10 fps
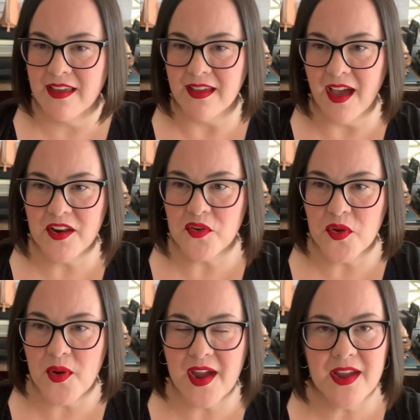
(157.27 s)
yeah, I don't
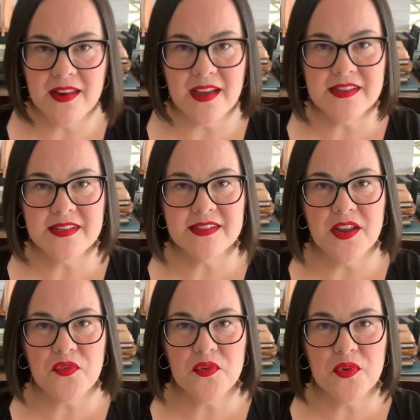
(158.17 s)
know why I just
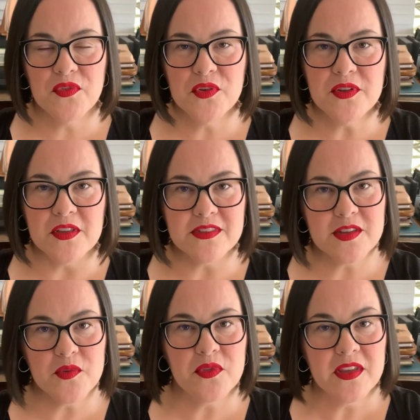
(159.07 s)
never reviewed it.
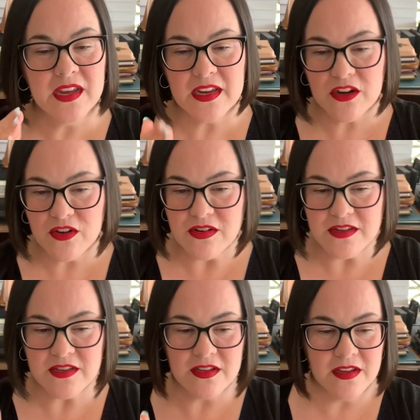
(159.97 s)
So
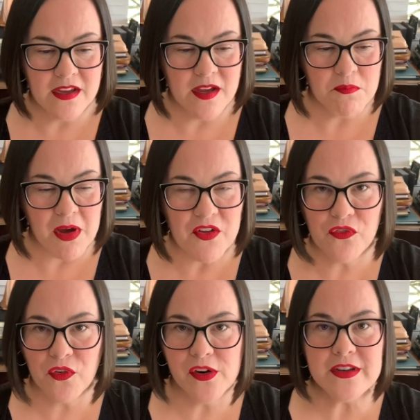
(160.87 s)
here's my
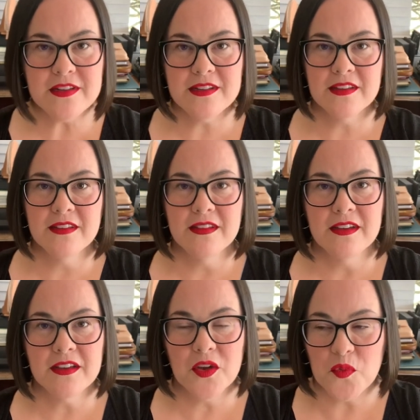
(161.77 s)
first
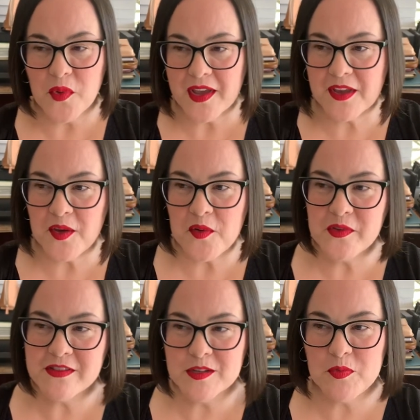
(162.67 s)

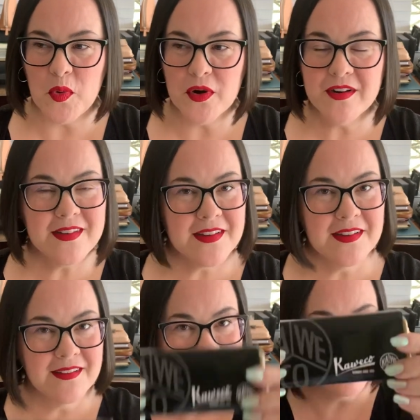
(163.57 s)
Kaweco Sport
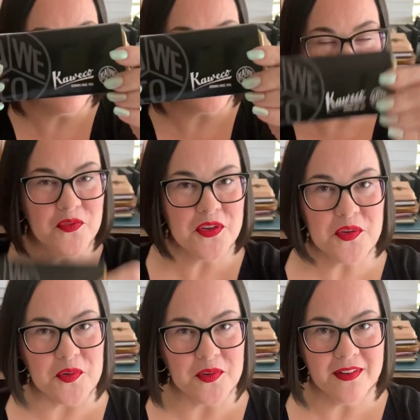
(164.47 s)

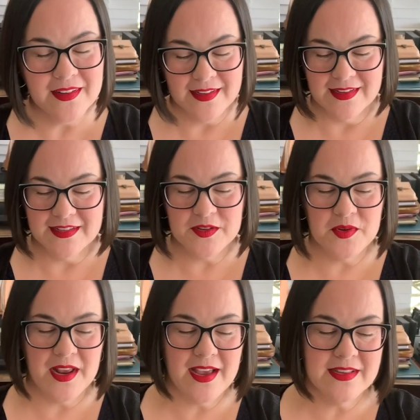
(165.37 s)
review. So
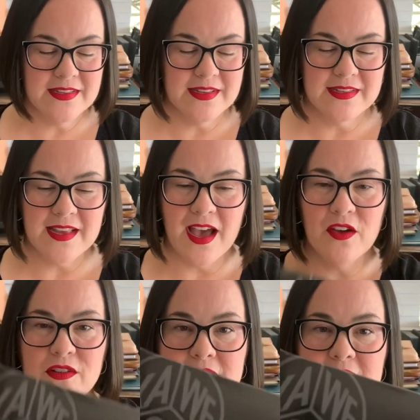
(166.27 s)
it has this
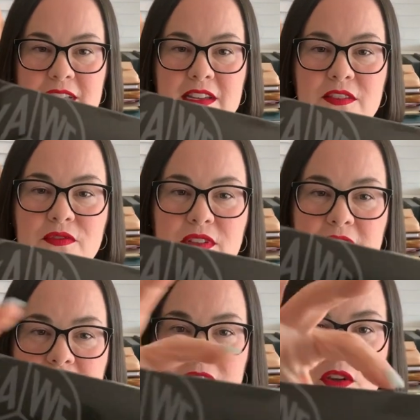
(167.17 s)
outer sleeve
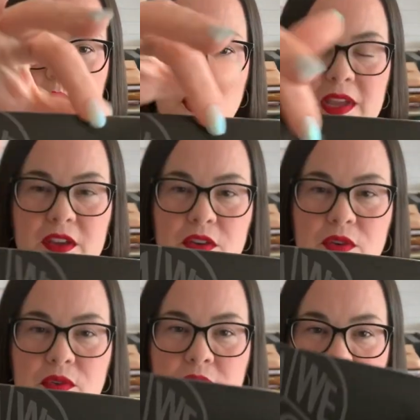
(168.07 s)
as Kaweco,